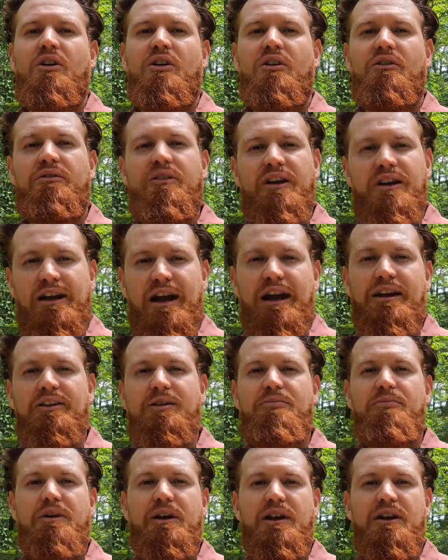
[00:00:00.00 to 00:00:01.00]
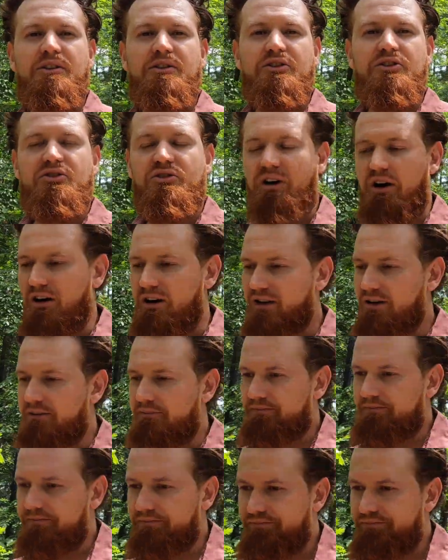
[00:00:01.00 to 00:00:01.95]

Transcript: of the galloping and the trotting,